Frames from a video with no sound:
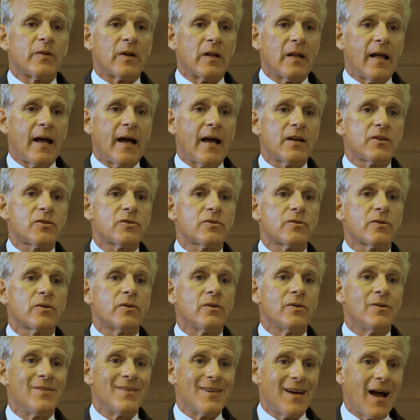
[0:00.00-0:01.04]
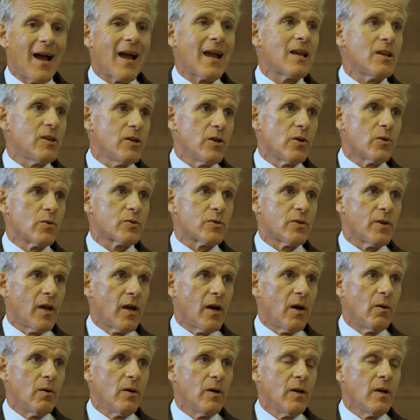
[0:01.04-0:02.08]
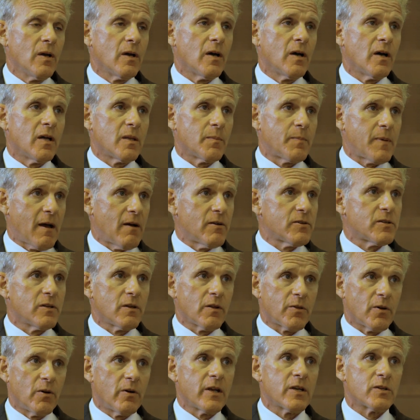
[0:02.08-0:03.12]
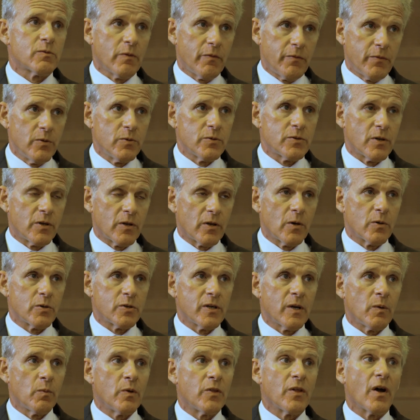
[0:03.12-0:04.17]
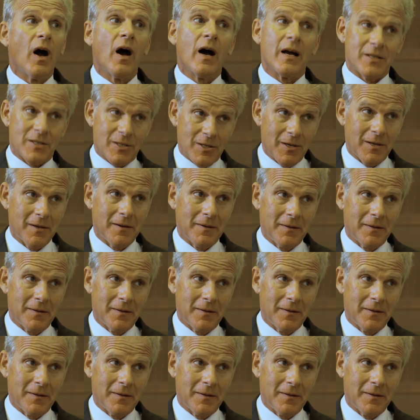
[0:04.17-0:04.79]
for the last 9 years now, the Palestinian Authority has refused to negotiate with us.